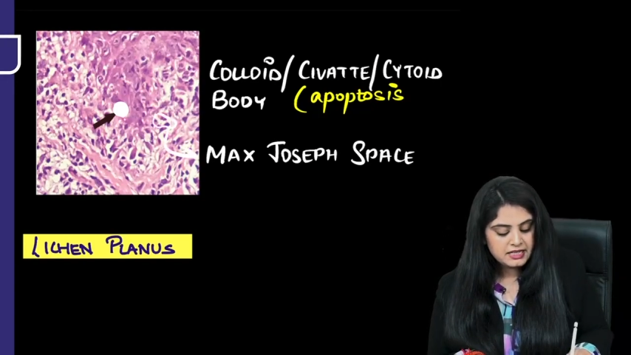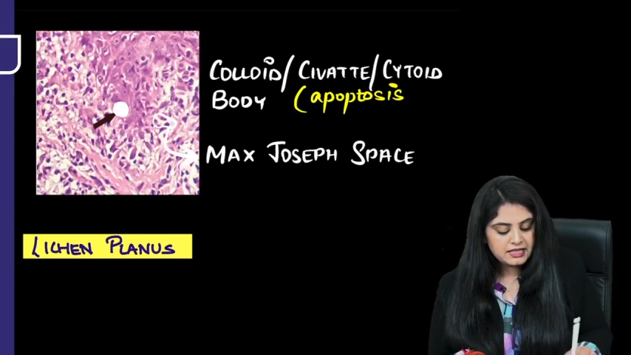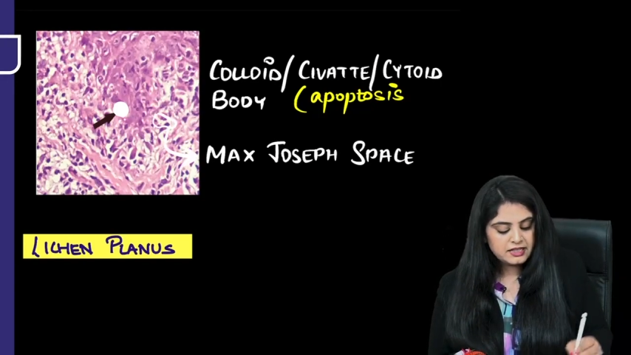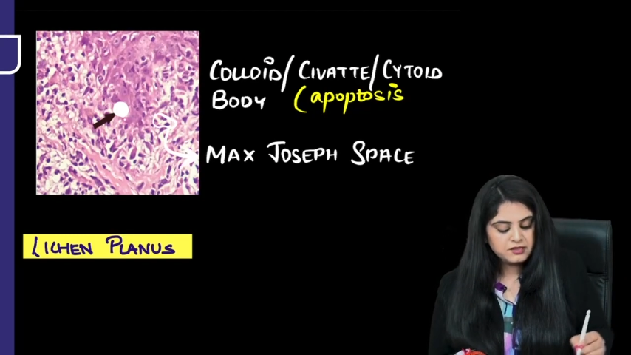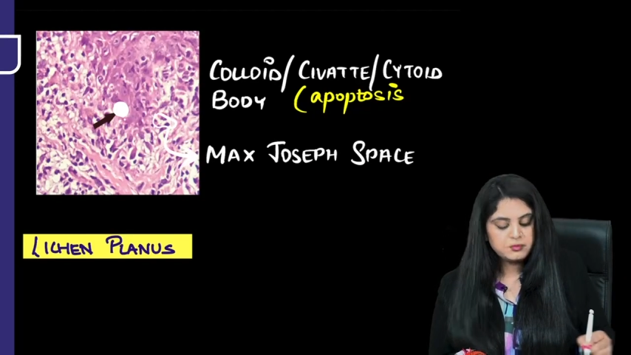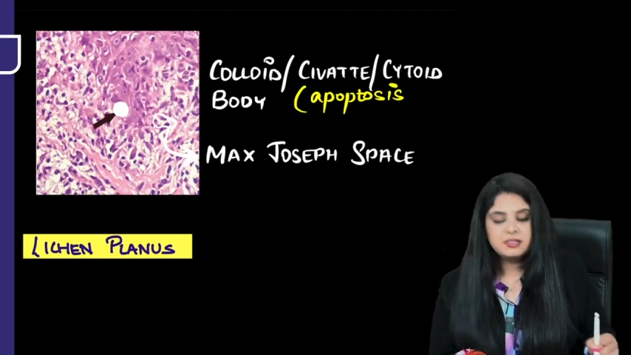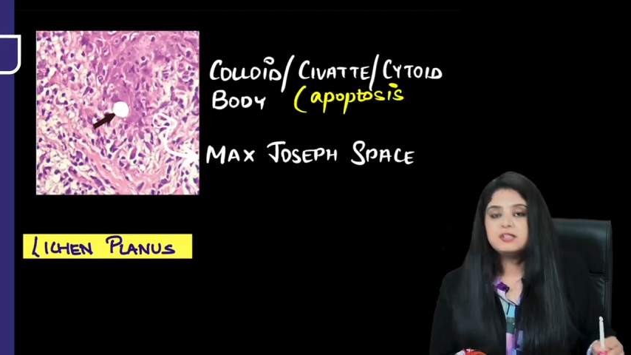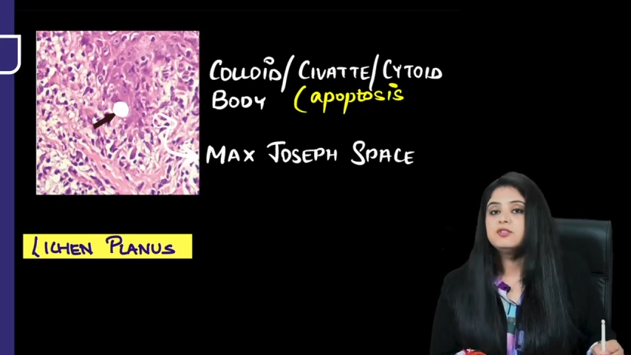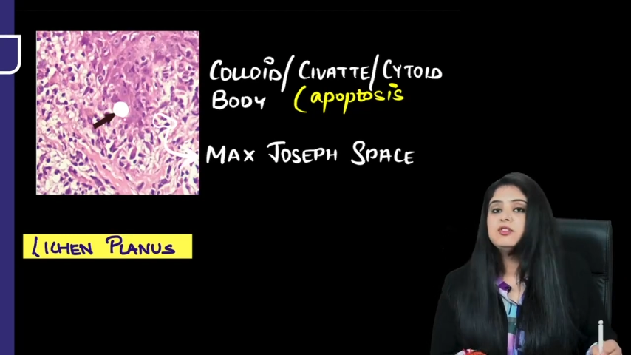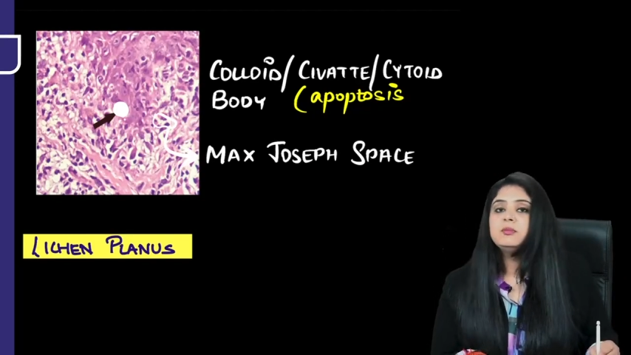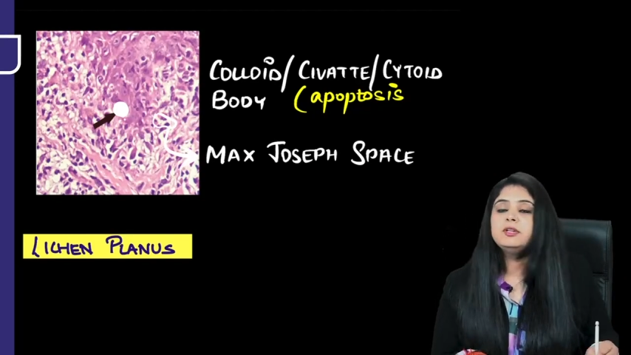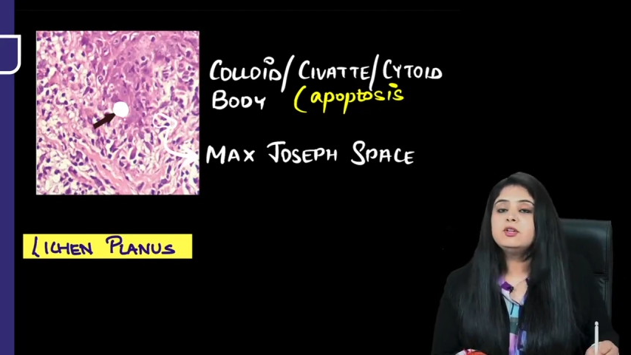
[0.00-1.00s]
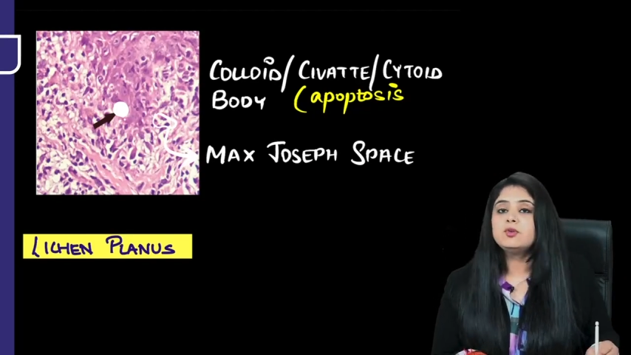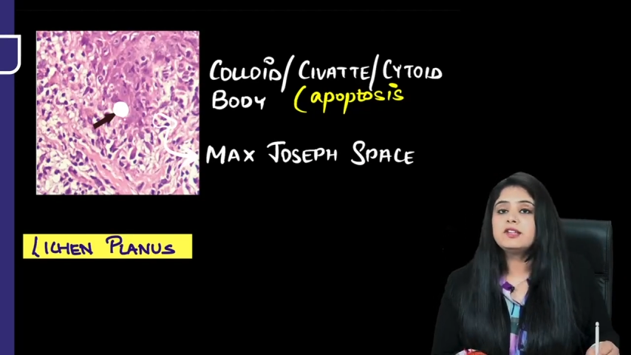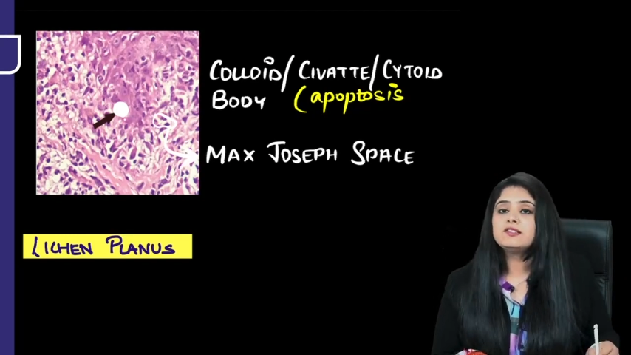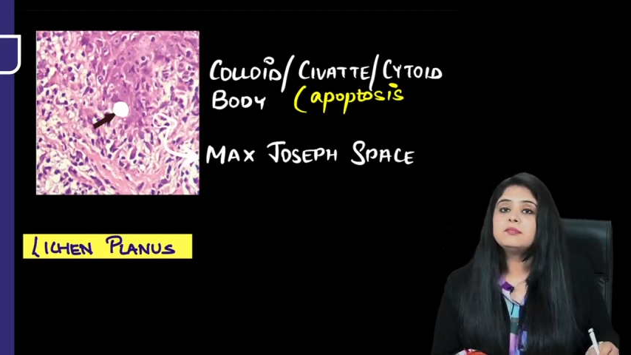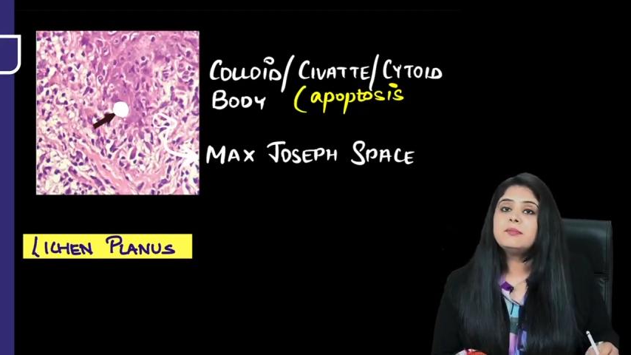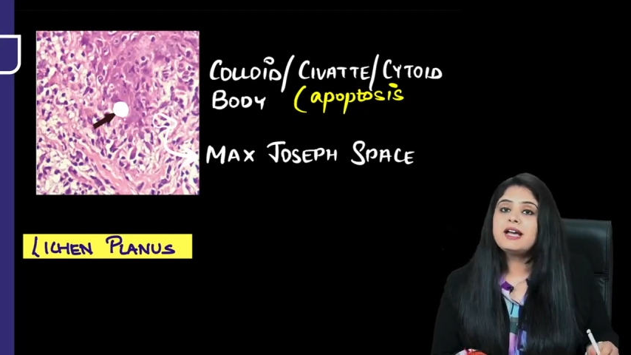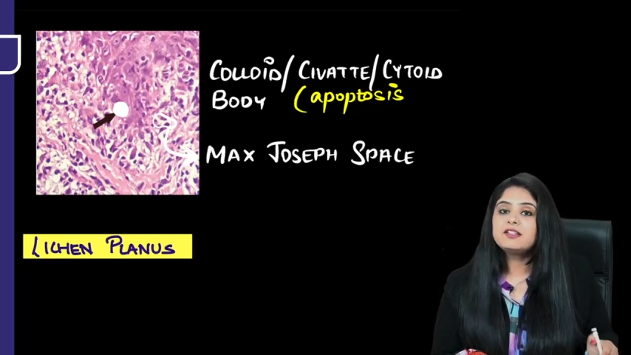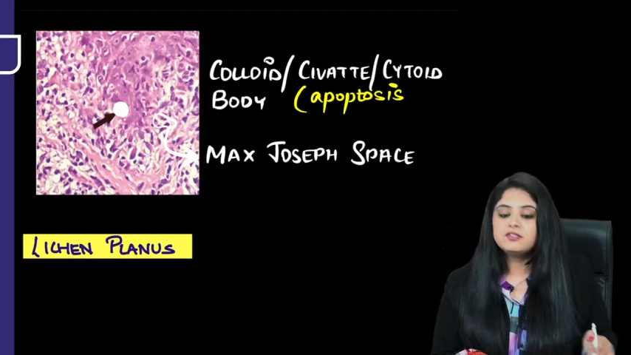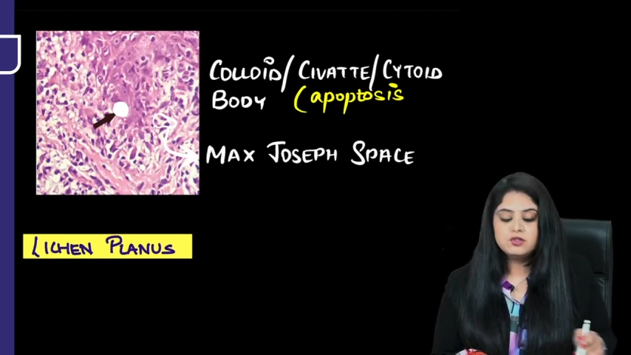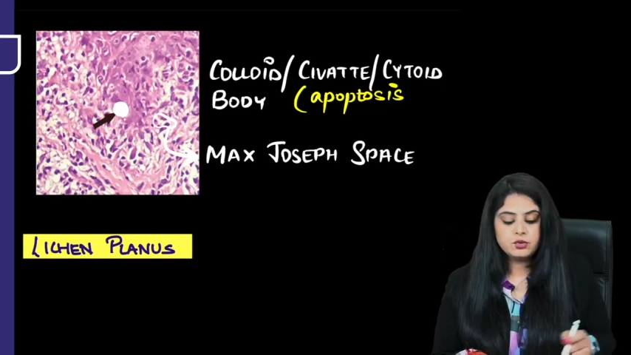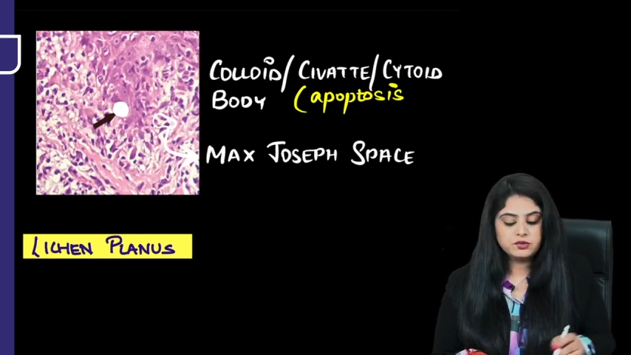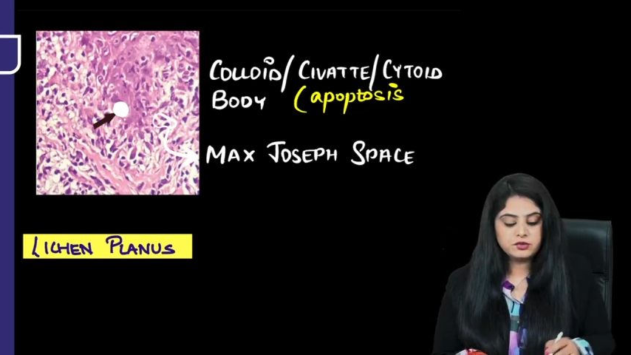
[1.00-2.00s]
that space will be known as the Max
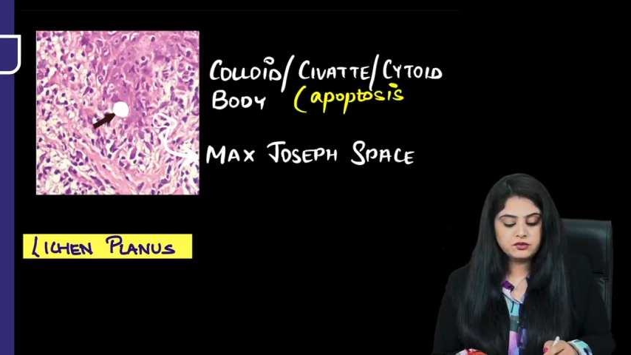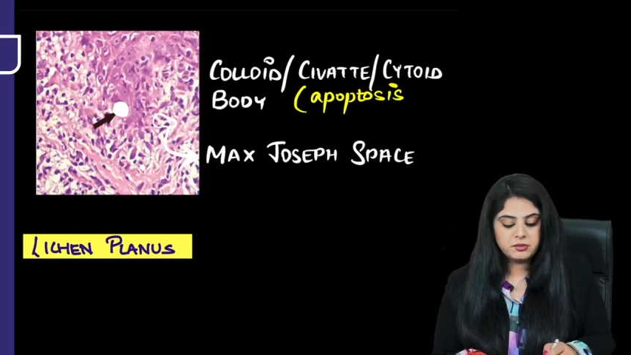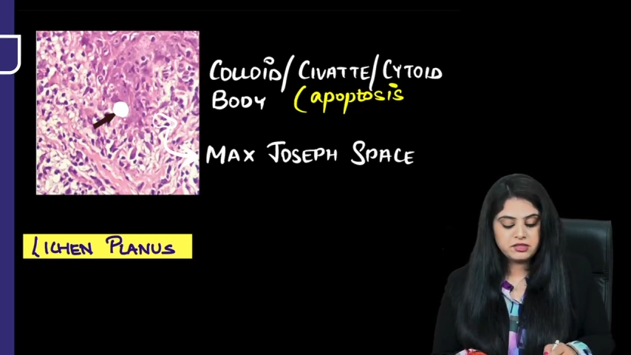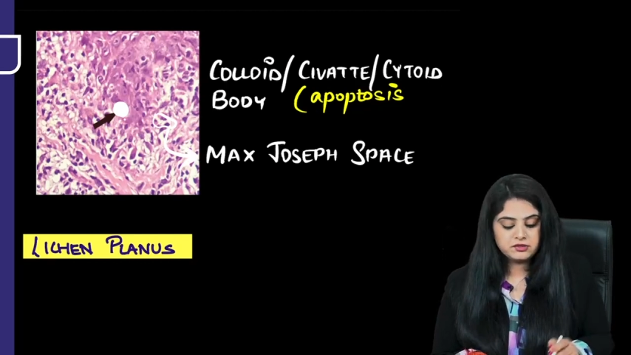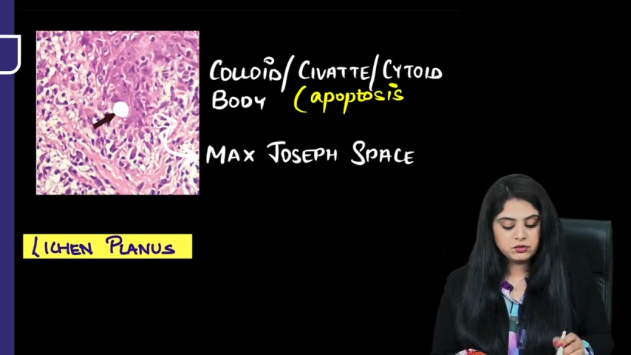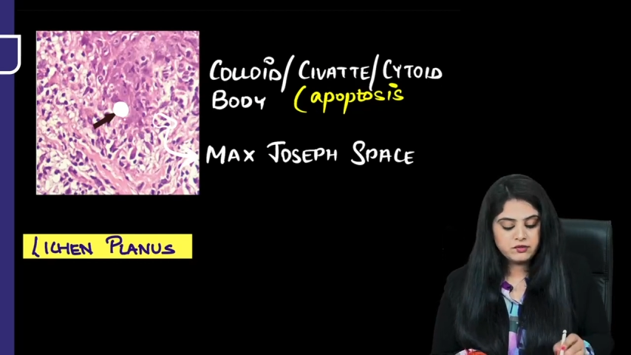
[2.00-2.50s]
Joseph space.